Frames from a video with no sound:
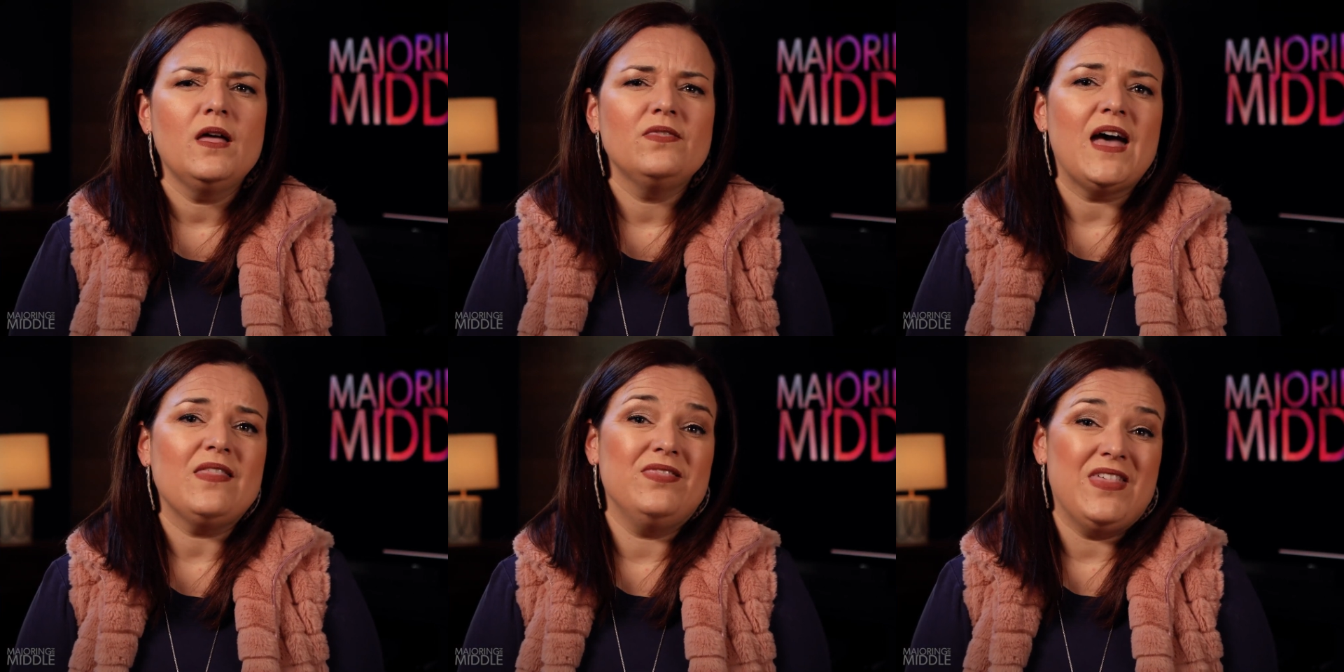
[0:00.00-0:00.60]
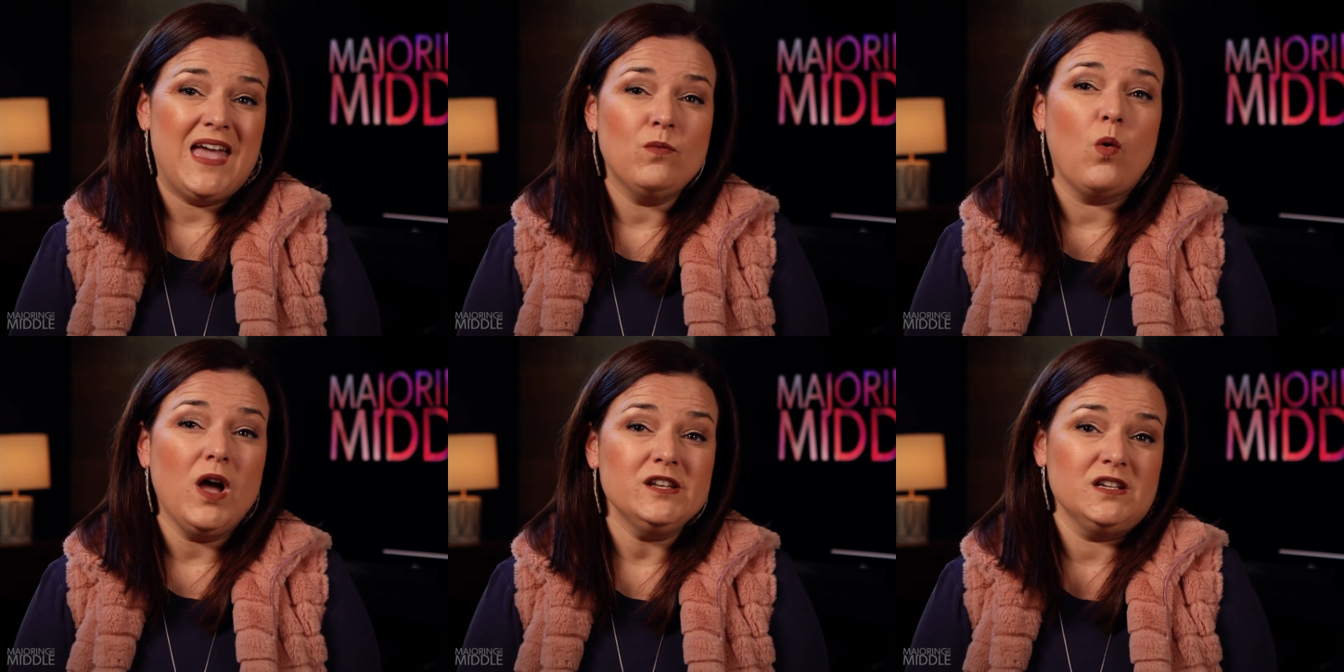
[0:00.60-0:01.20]
that they
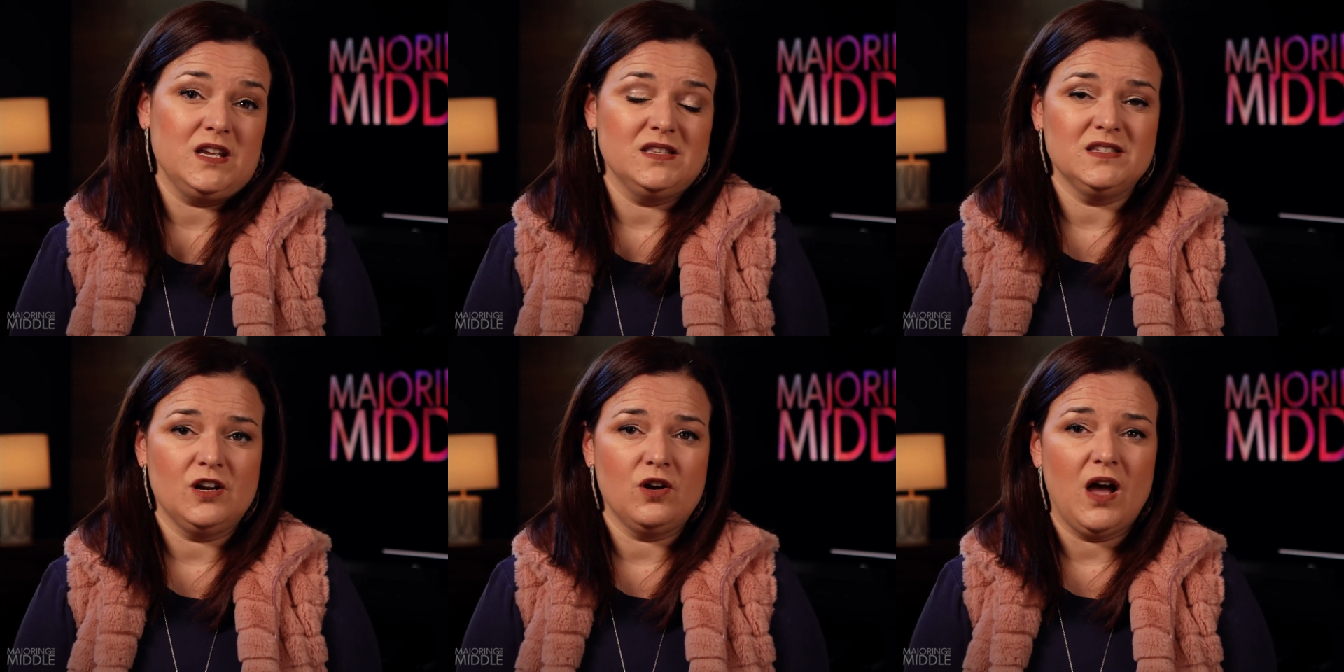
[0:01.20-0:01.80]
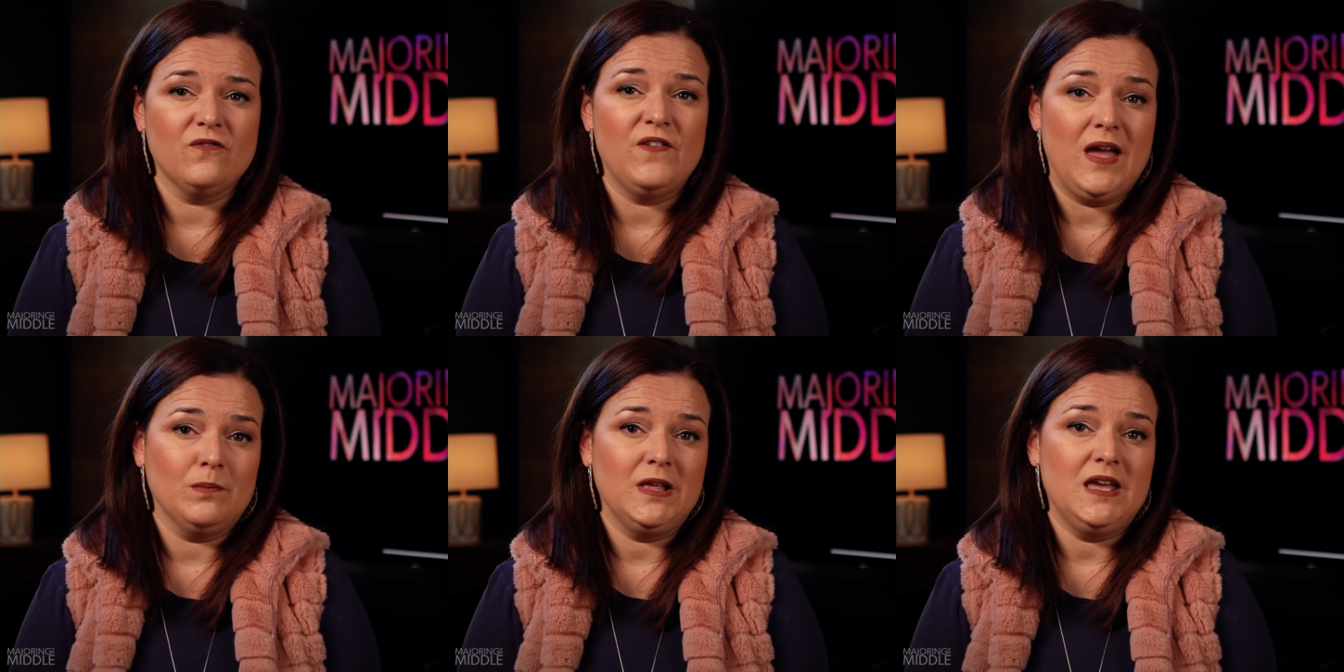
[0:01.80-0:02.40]
want to consider how
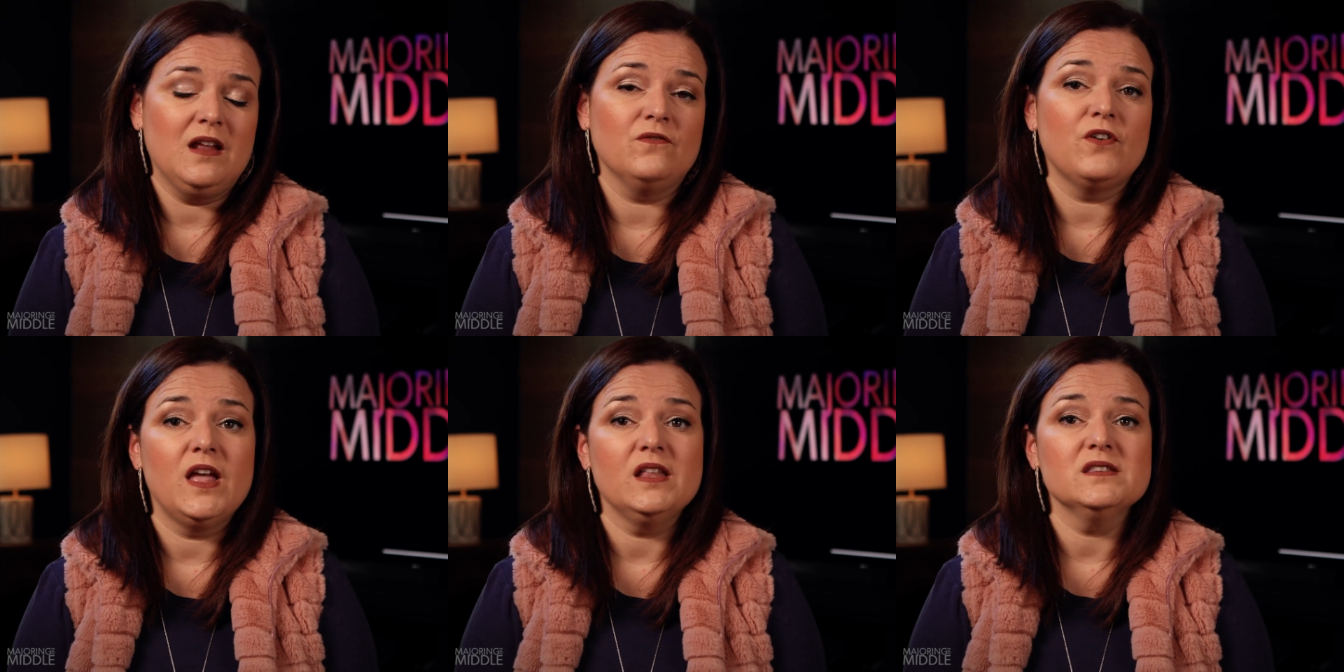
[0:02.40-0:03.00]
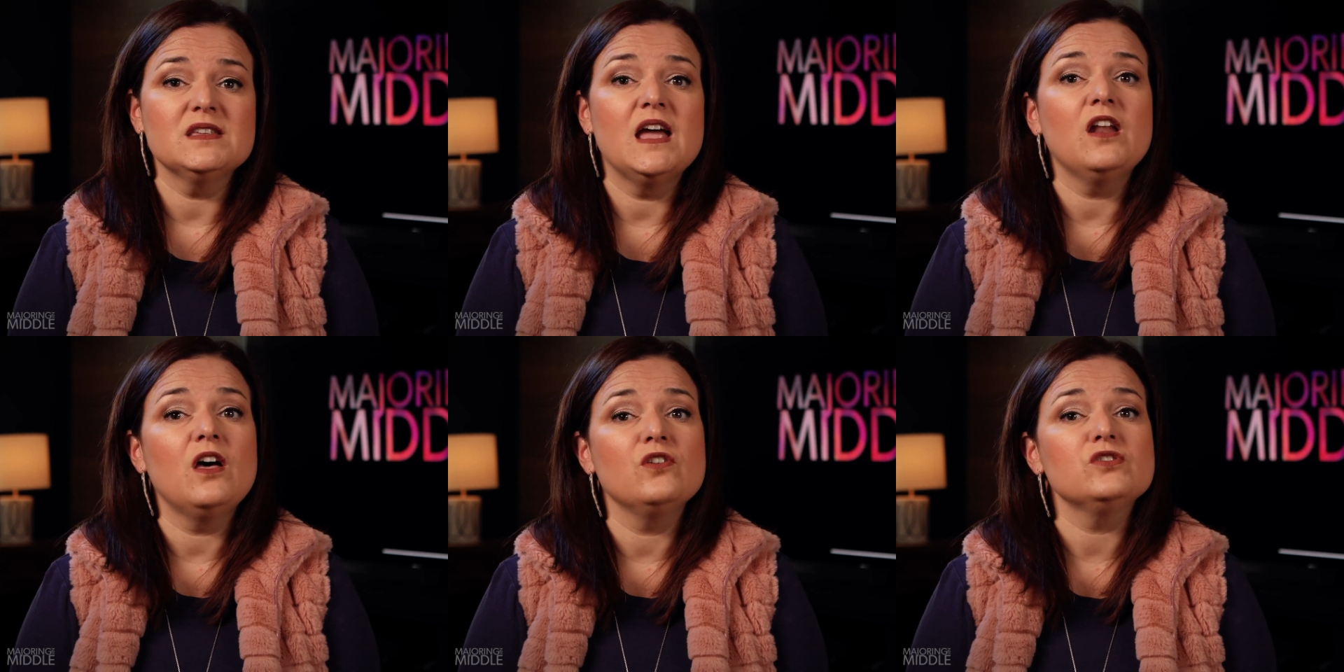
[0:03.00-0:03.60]
family and friends and
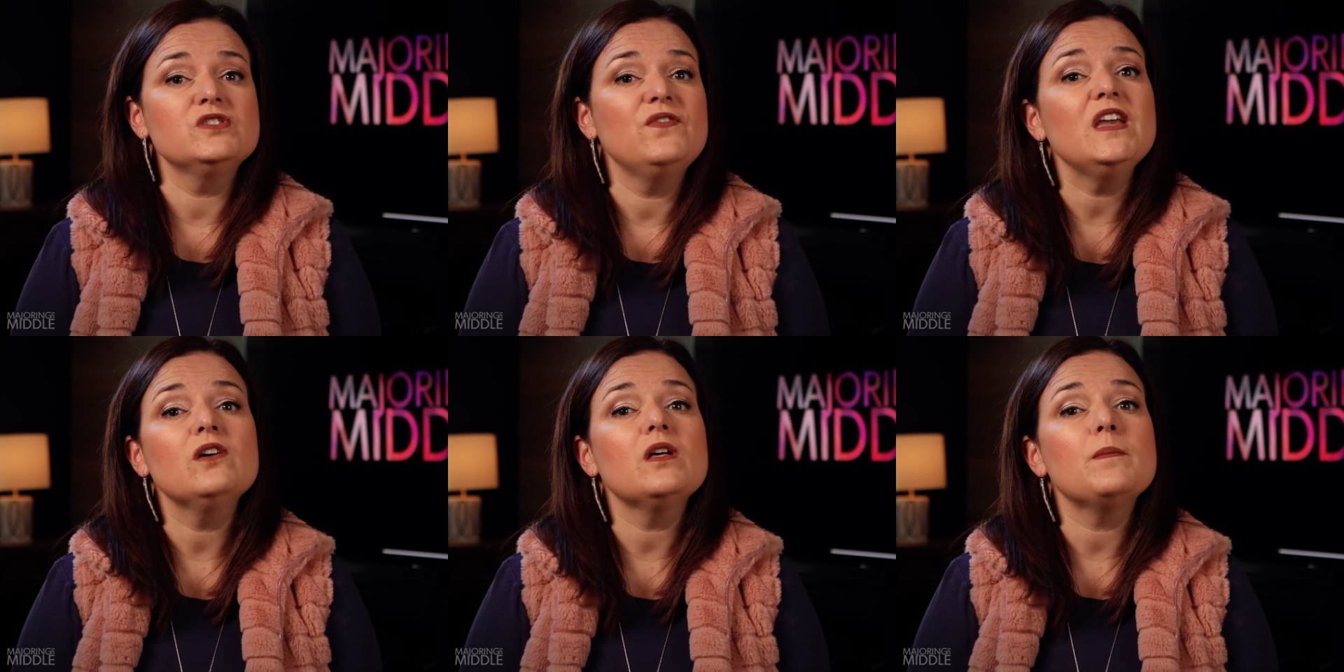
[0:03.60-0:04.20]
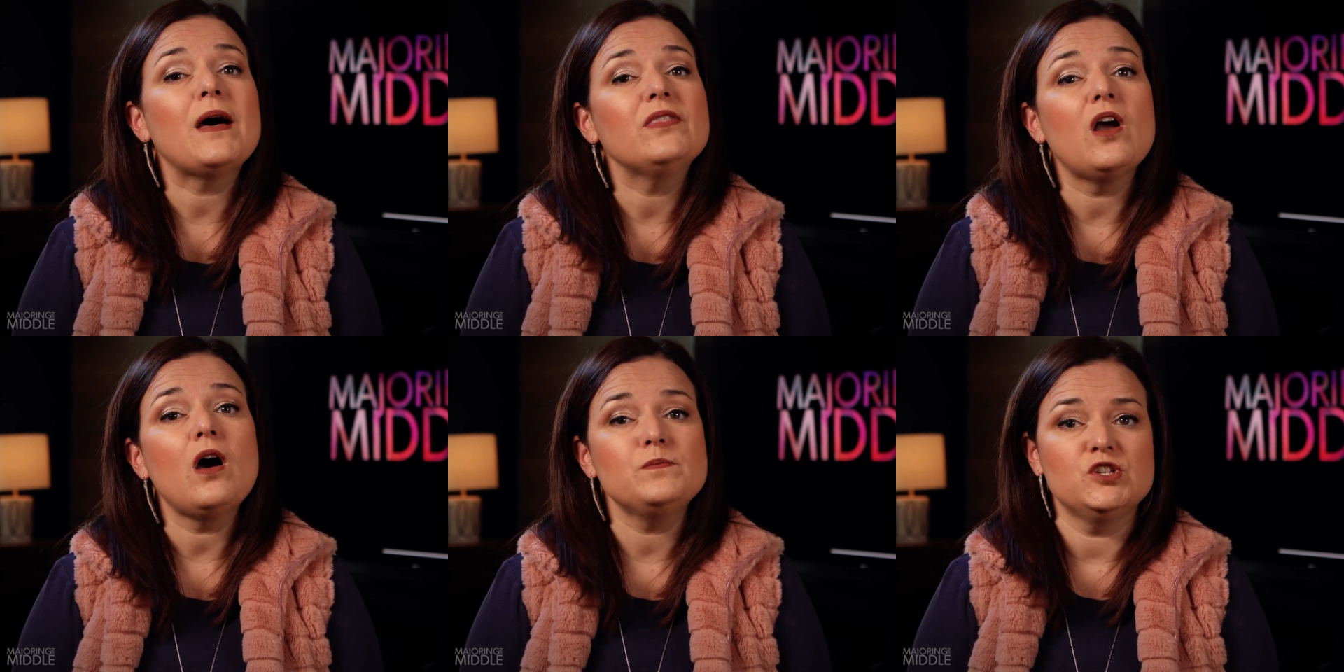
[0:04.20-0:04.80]
others feel about the
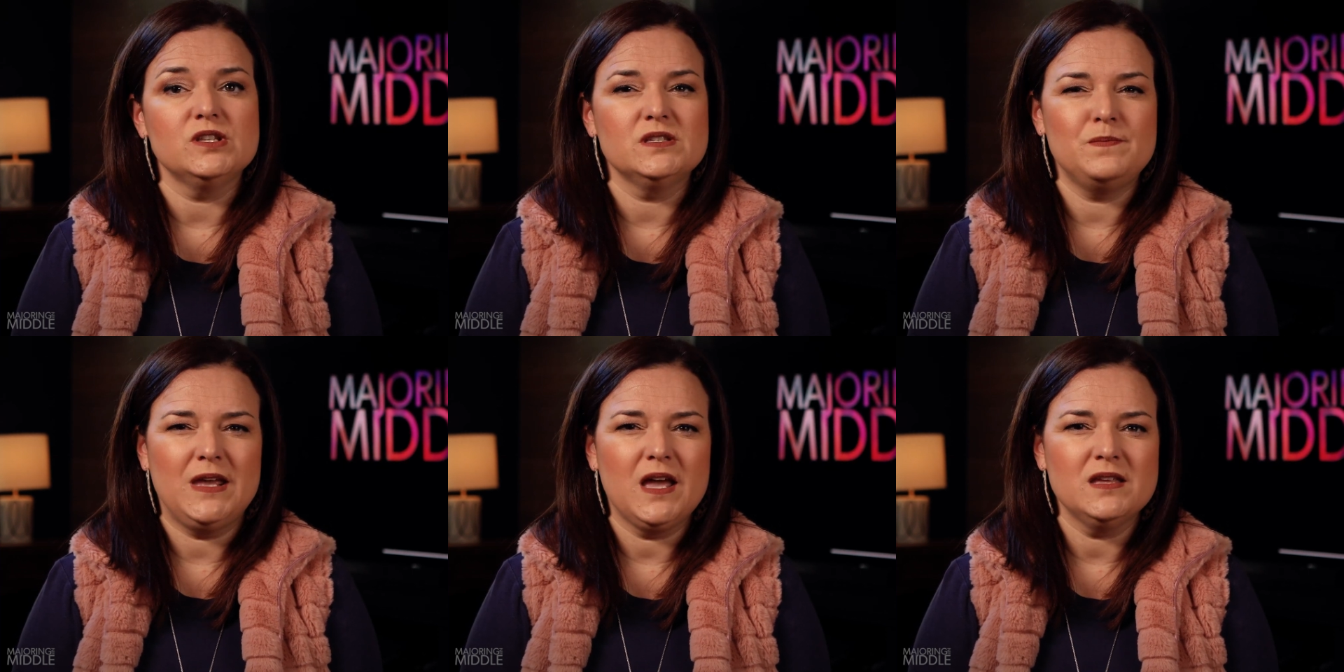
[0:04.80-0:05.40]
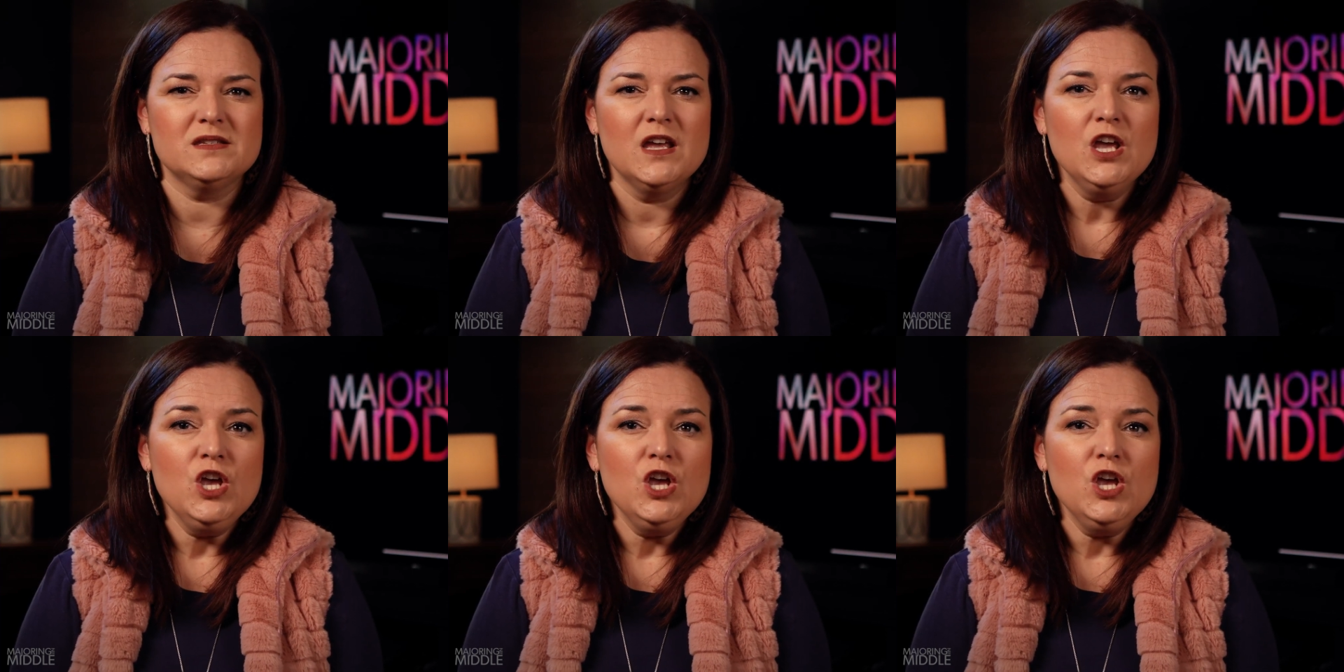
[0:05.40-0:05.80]
options because